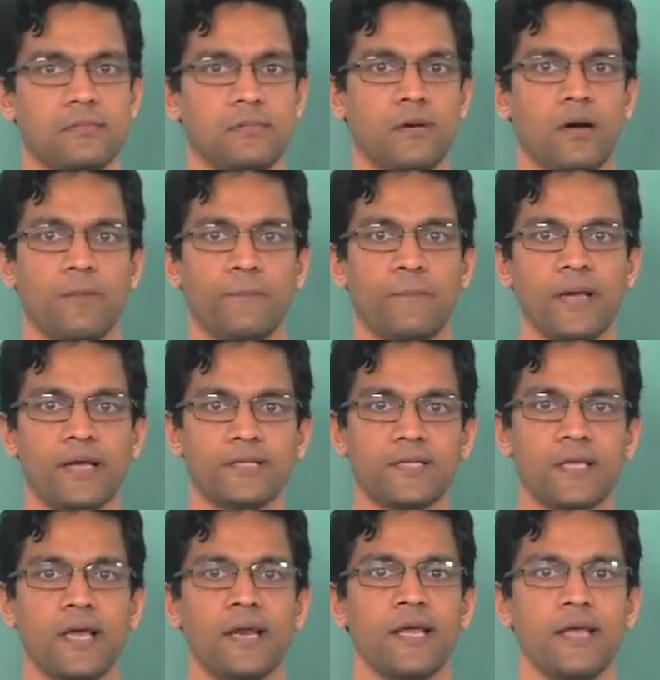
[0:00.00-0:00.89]
a
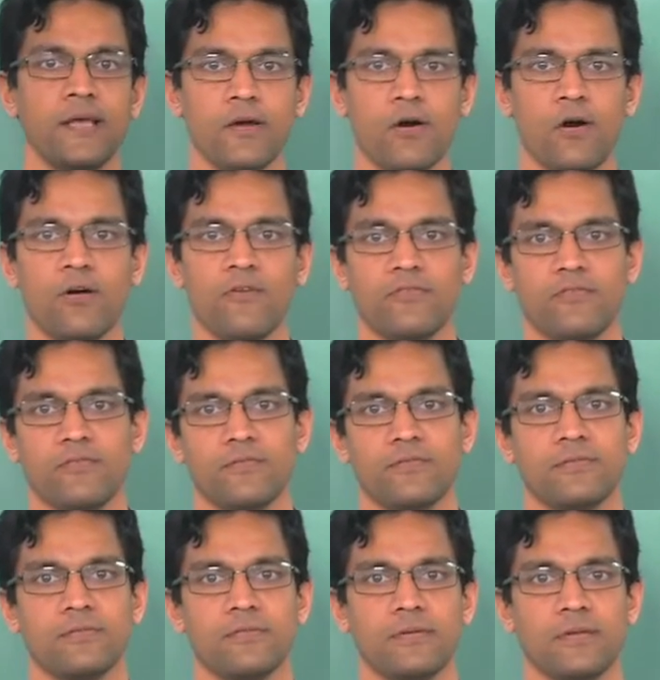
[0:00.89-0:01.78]
big theory of
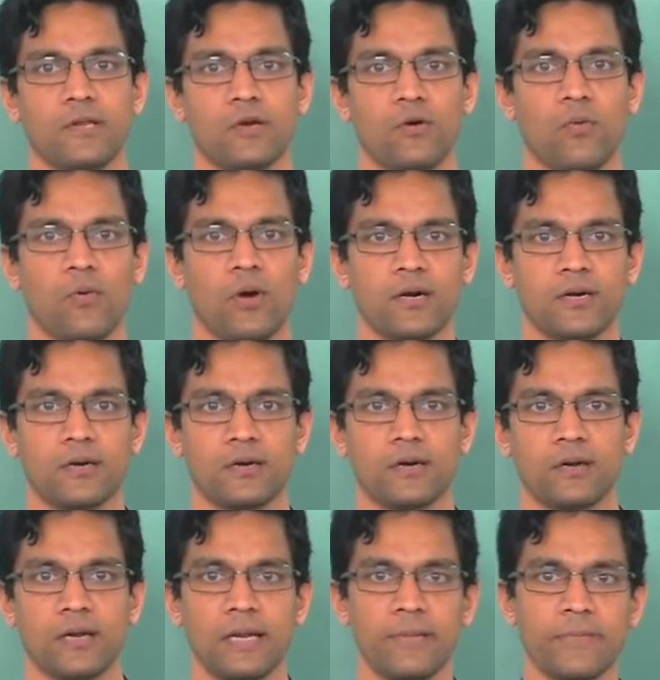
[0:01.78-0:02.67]
what
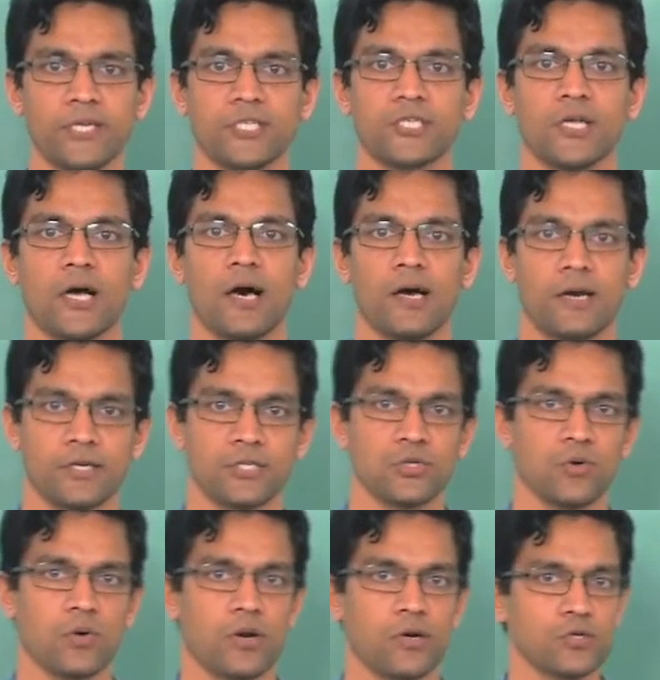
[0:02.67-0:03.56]
the limits are and
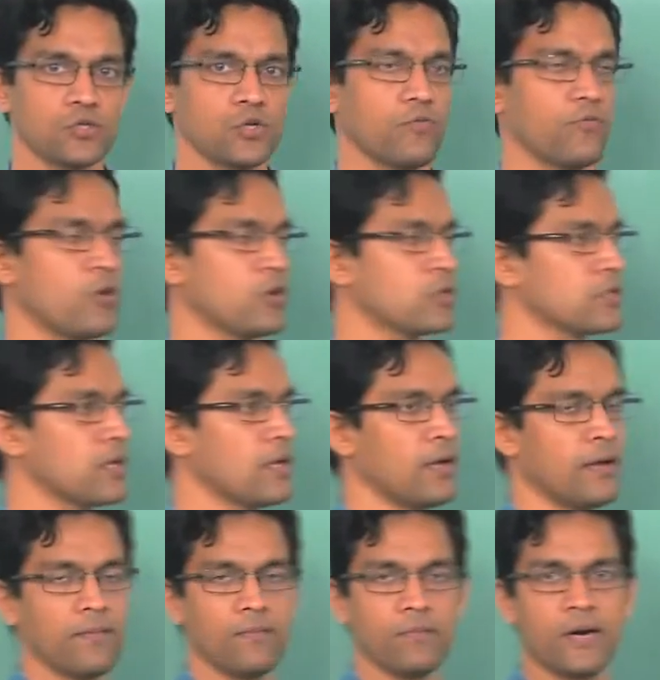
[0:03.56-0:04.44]
so on and so forth,
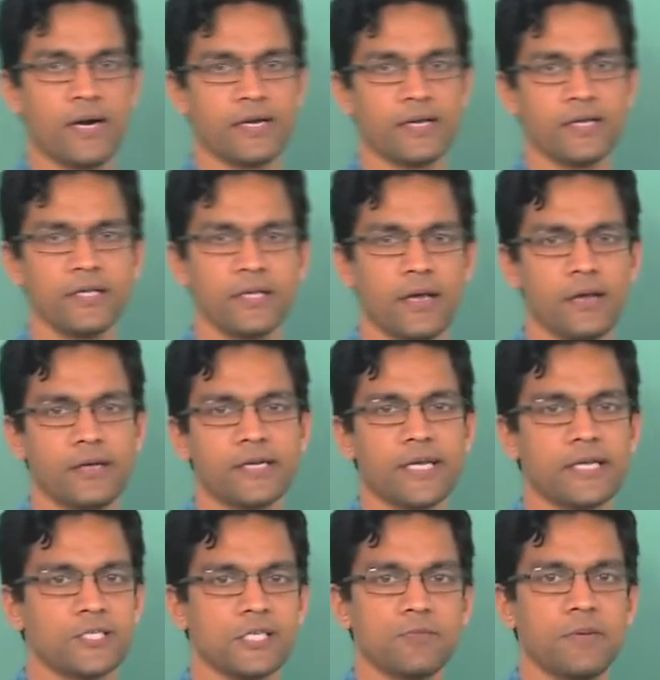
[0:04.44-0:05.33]
but it
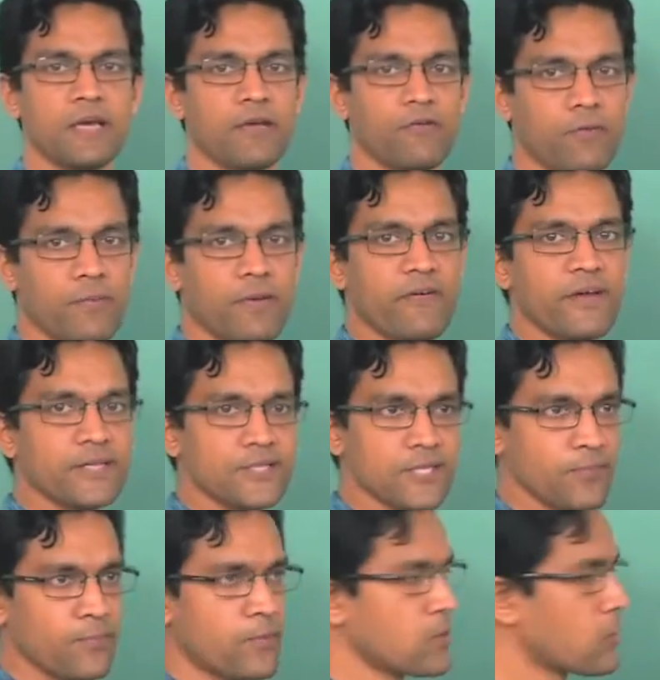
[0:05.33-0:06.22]
can just be given by very
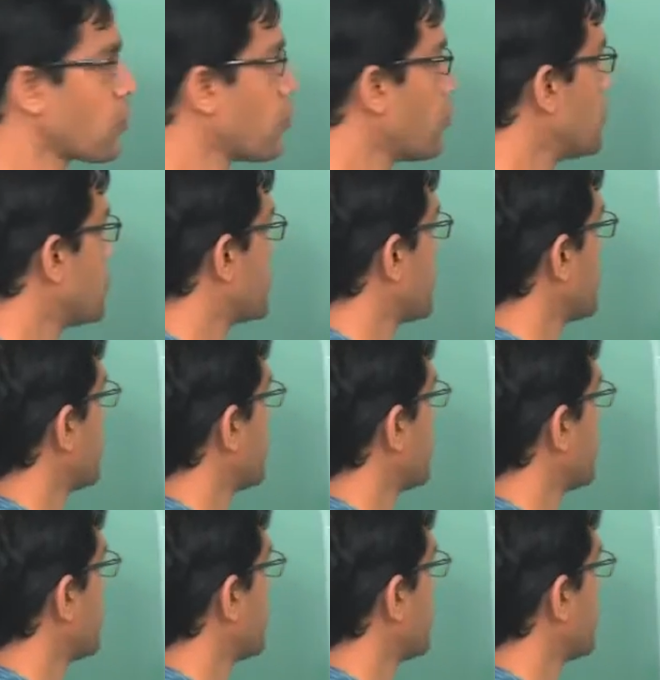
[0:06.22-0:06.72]
simple rules